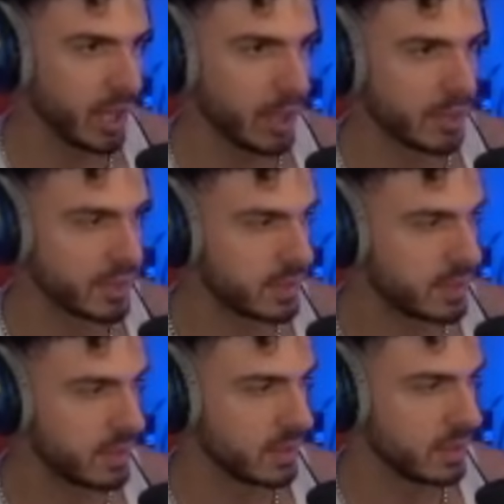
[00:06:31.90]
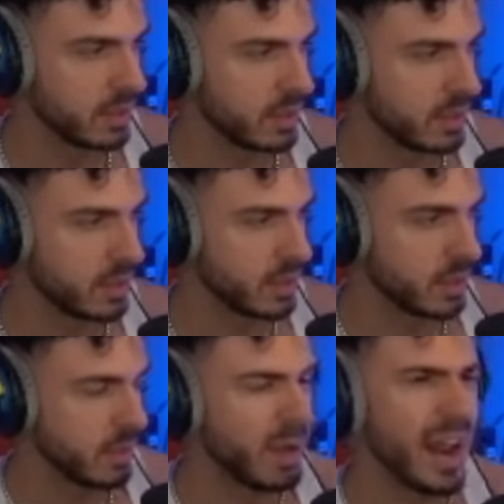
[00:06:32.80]
blows. And it looks like Hesnet's
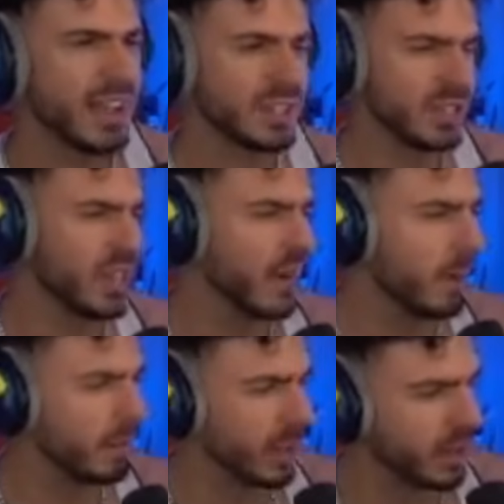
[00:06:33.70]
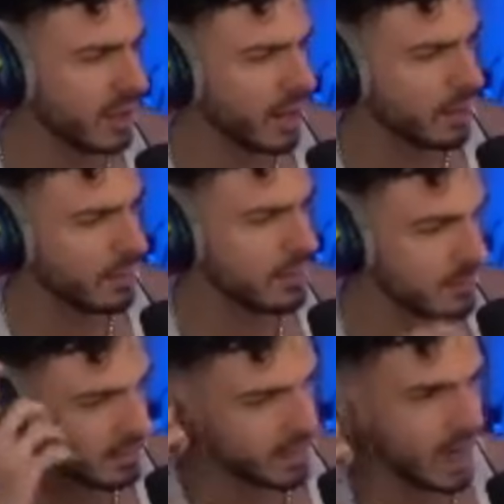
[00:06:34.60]
alone. But actually, if I'm a player,
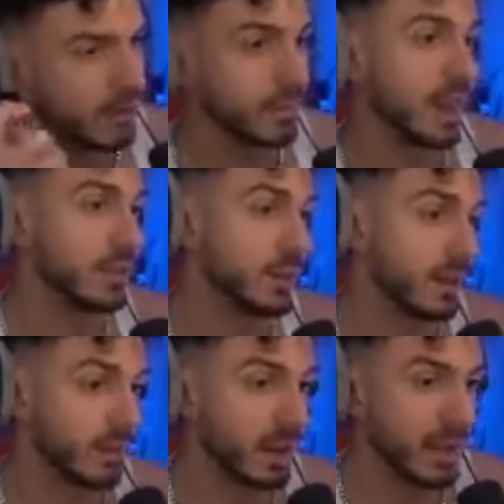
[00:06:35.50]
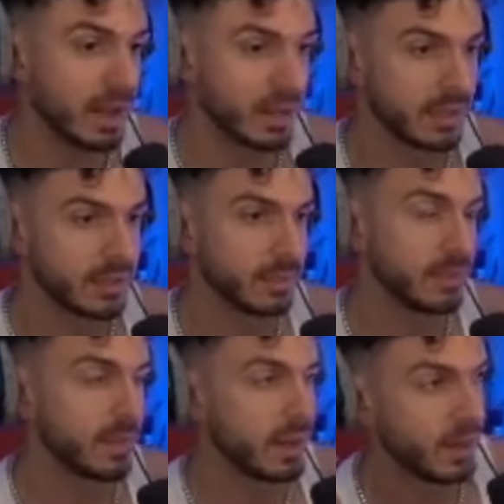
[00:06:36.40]
I would rather get right back in, to be
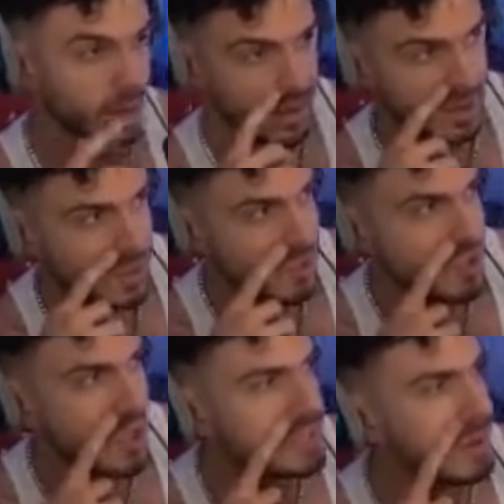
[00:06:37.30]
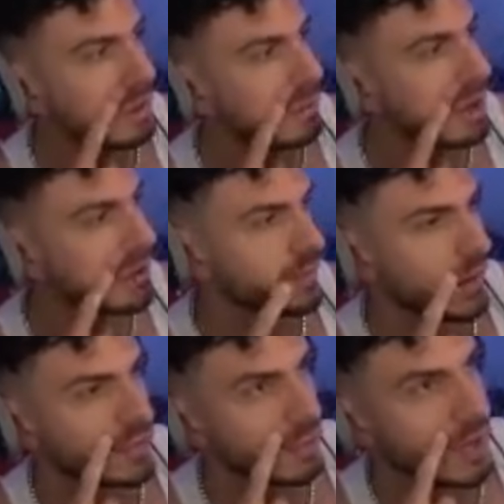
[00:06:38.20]
fair. Garage, so it's probably better for
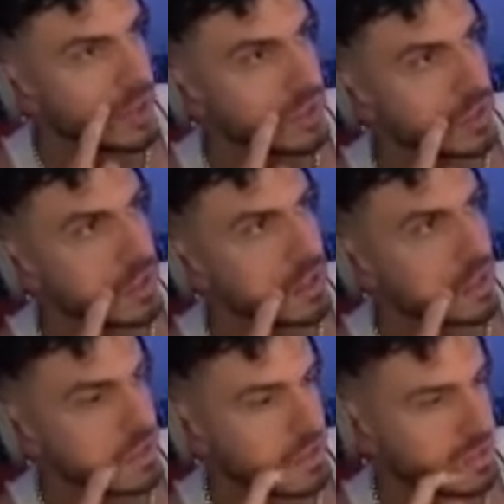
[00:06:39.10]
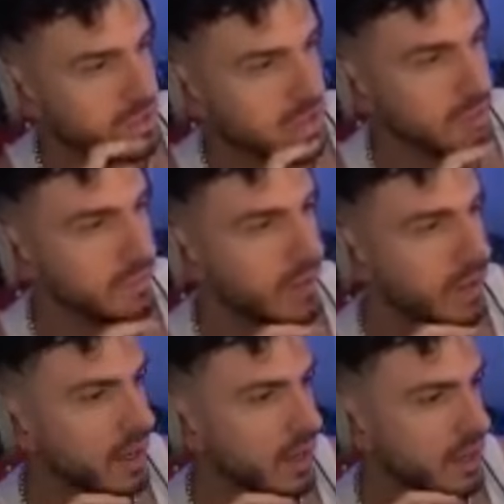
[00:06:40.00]
everyone, actually, to be fair.